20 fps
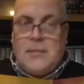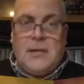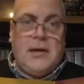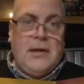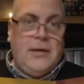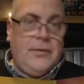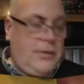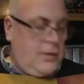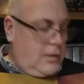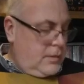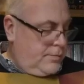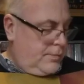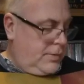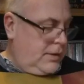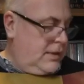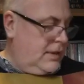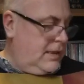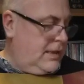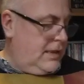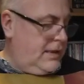There we are. I
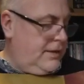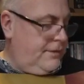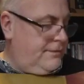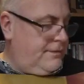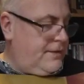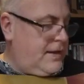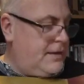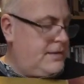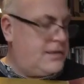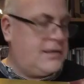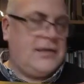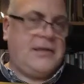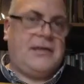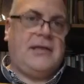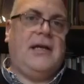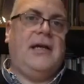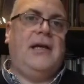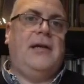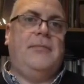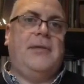believe that's the
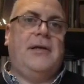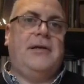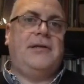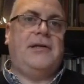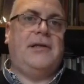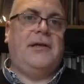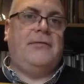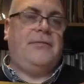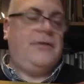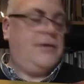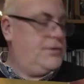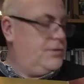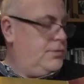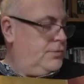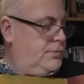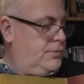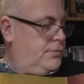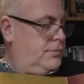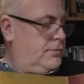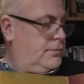same as the
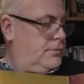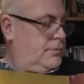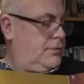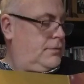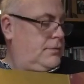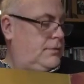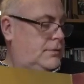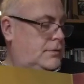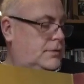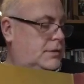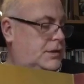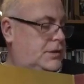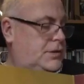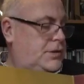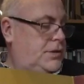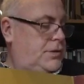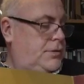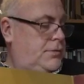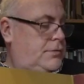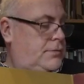original
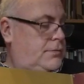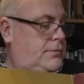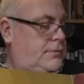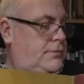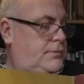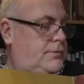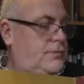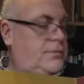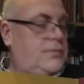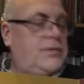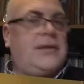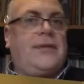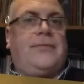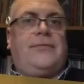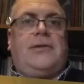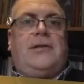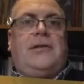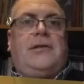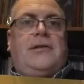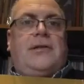issue,
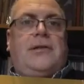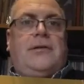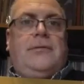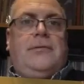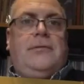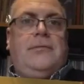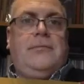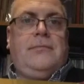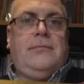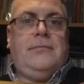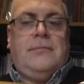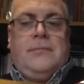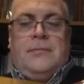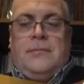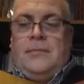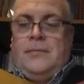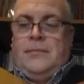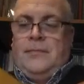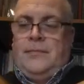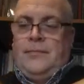72.
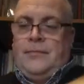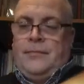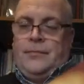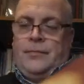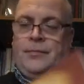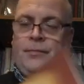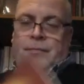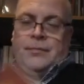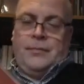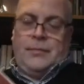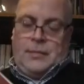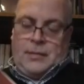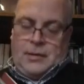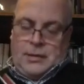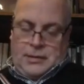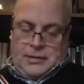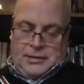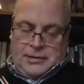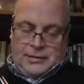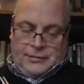
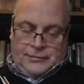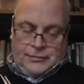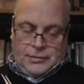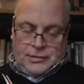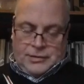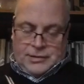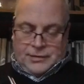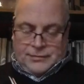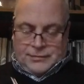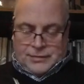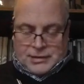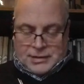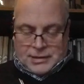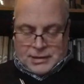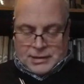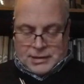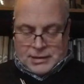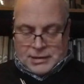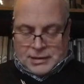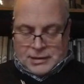Let's have a look, see if there's
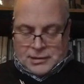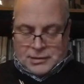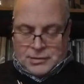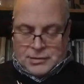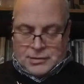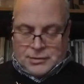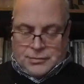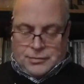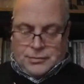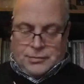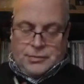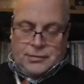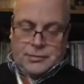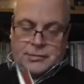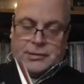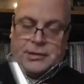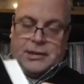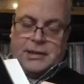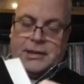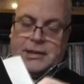anything new
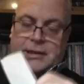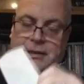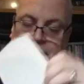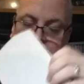on the inner